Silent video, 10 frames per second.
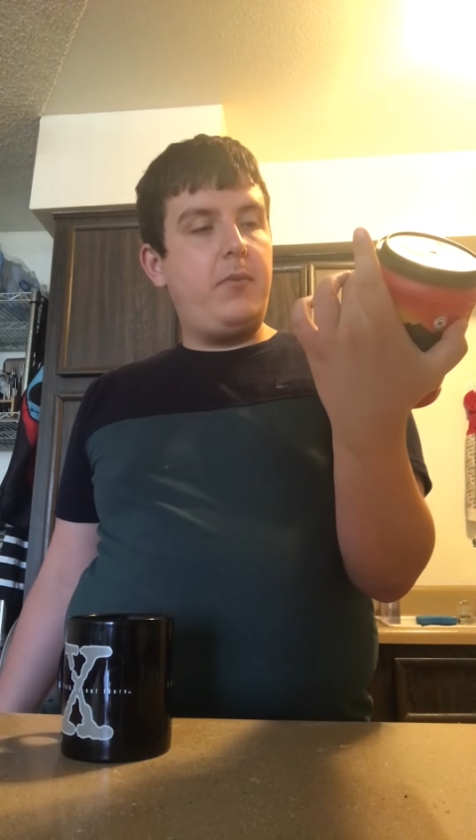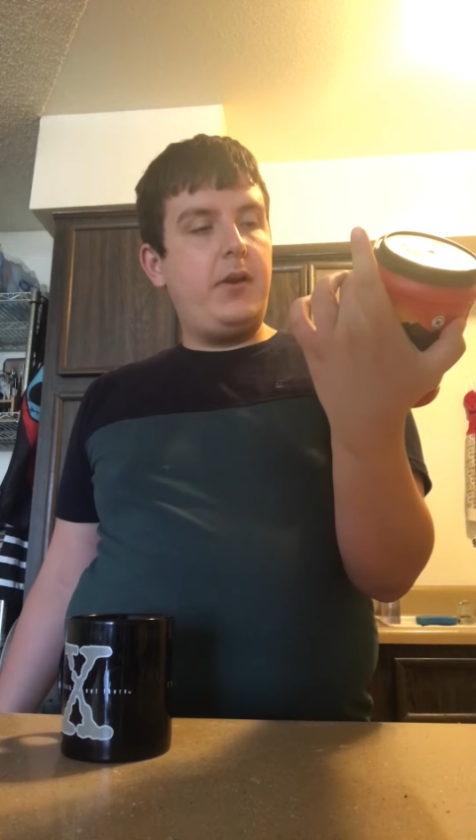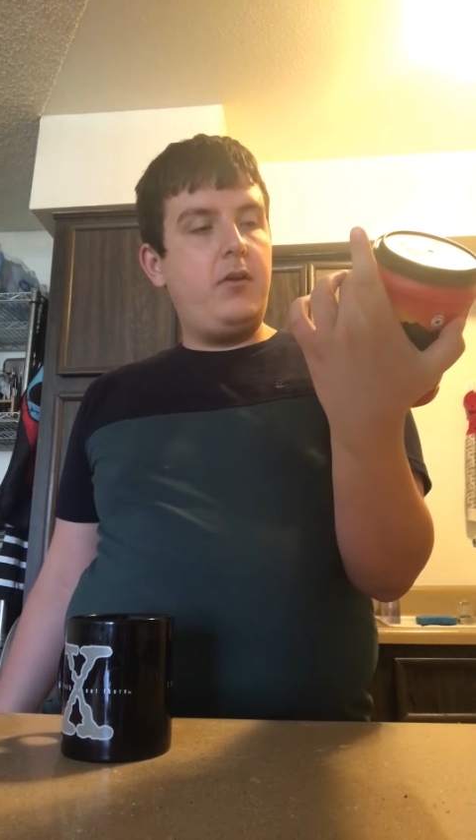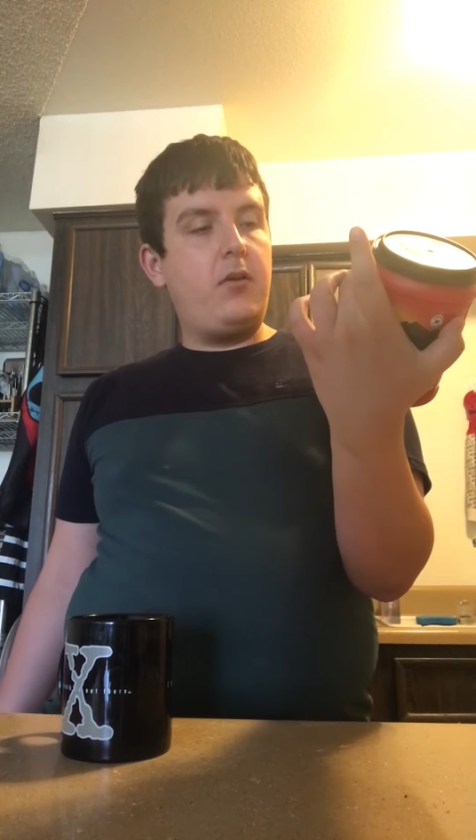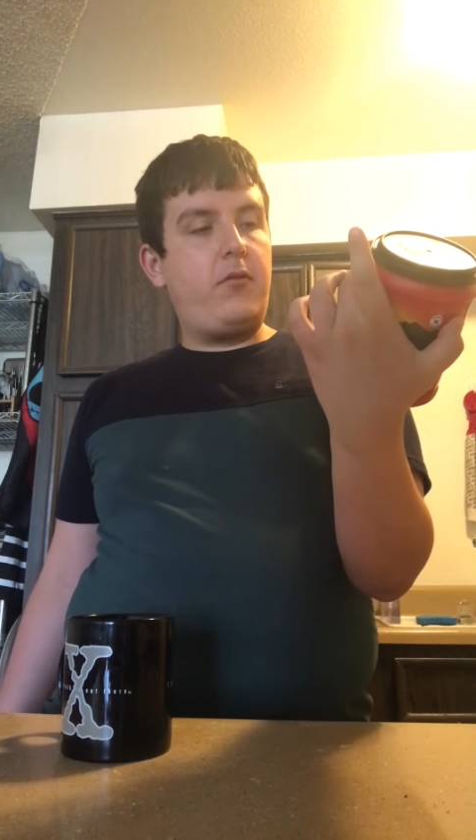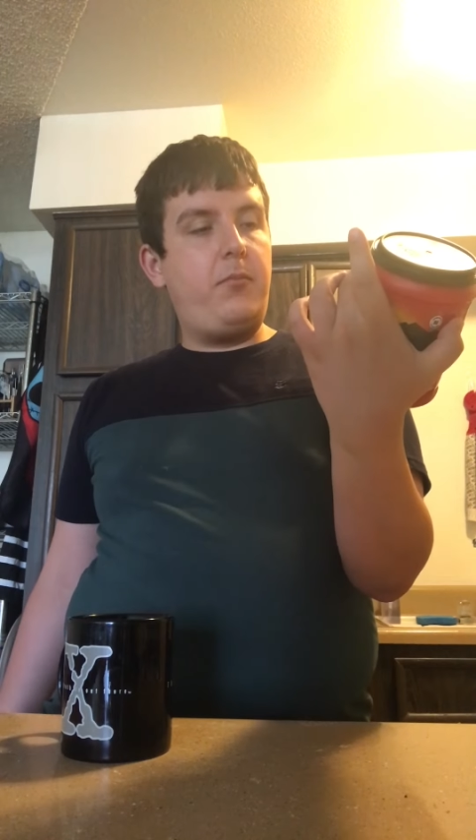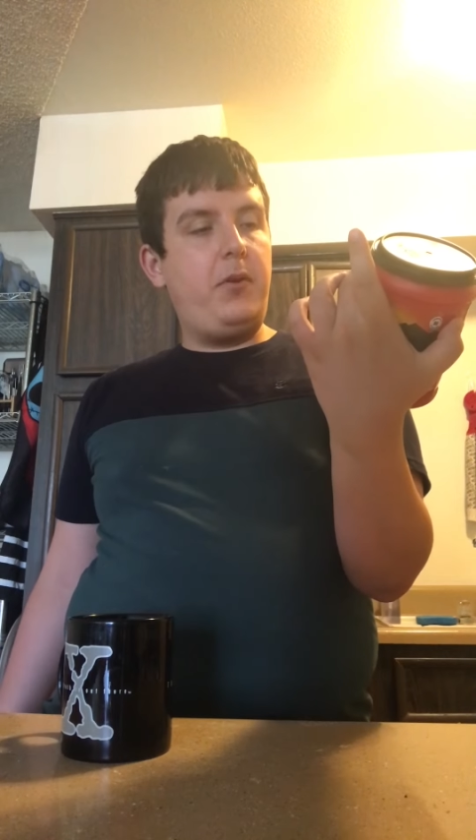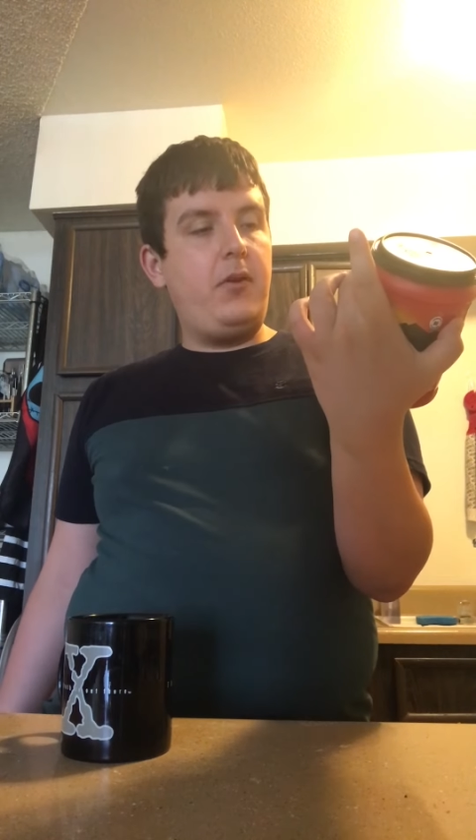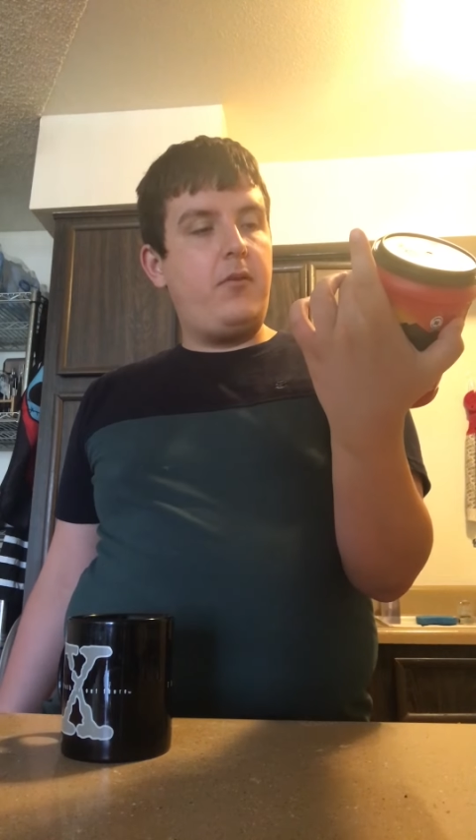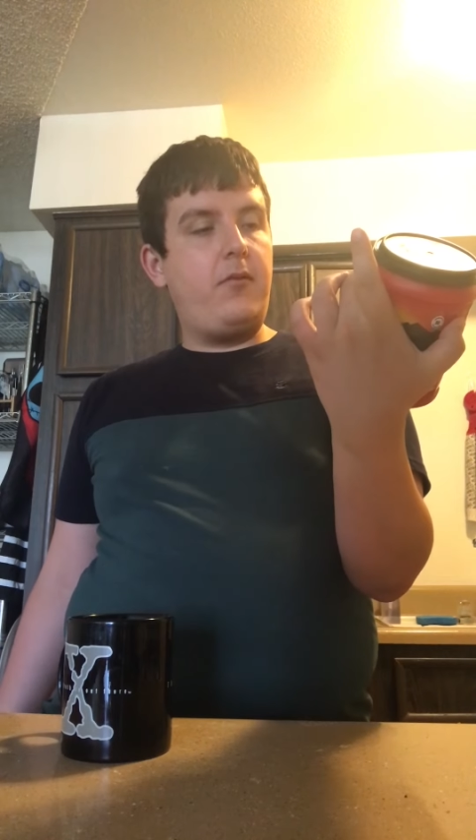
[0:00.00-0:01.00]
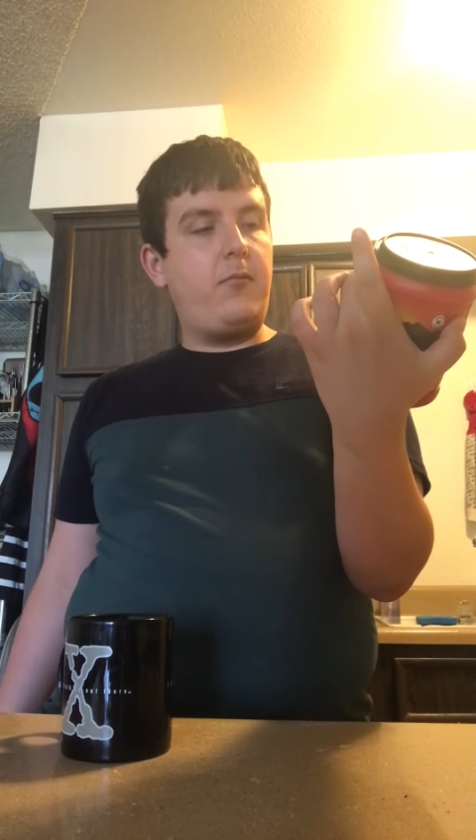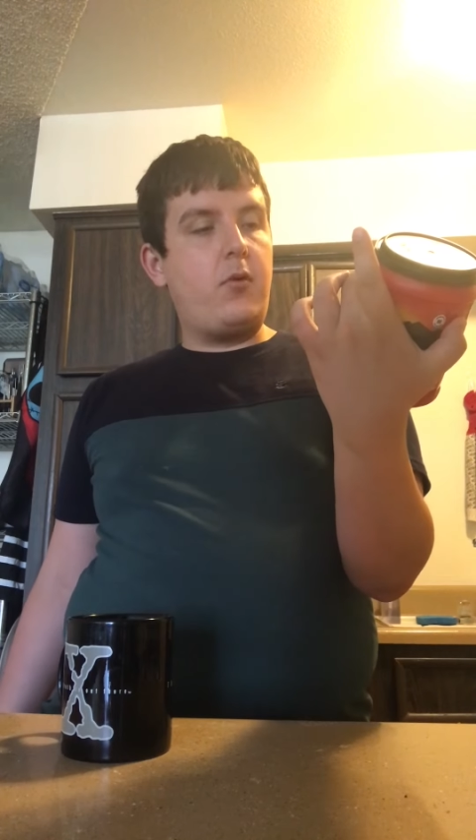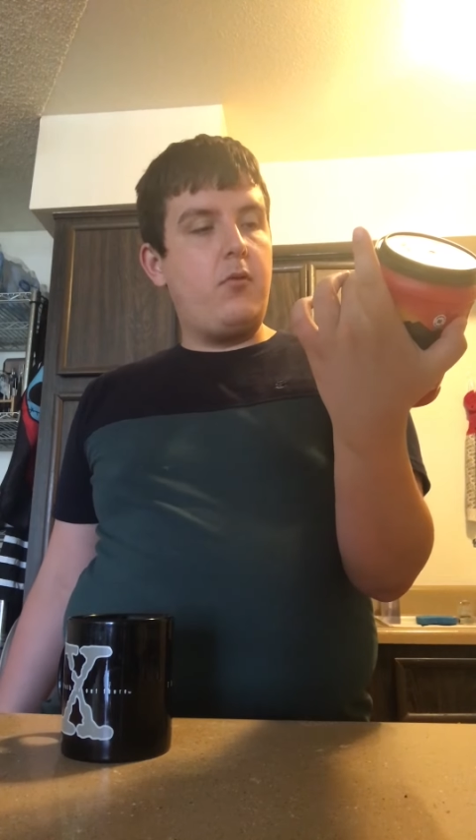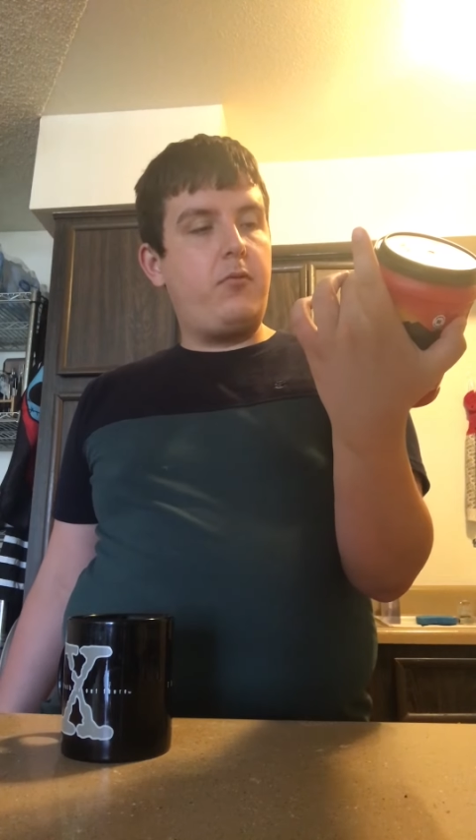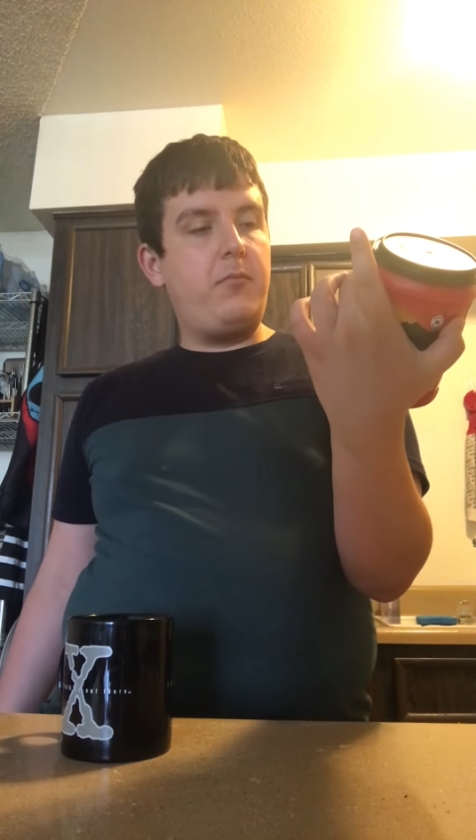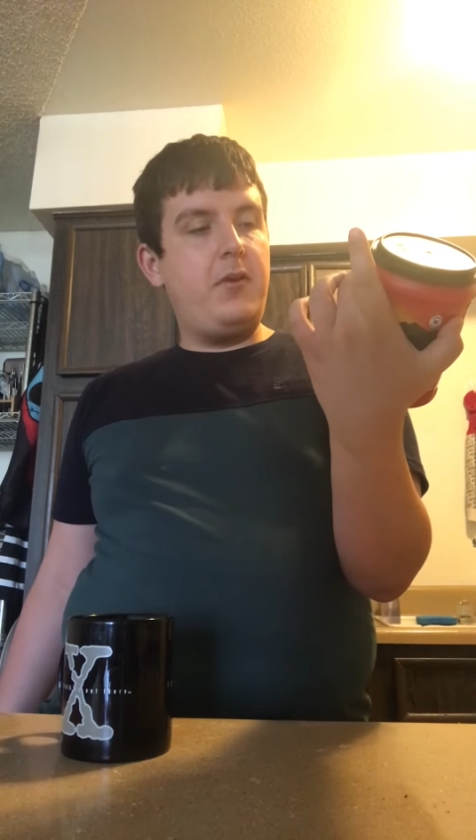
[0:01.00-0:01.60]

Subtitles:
by your experience of Roast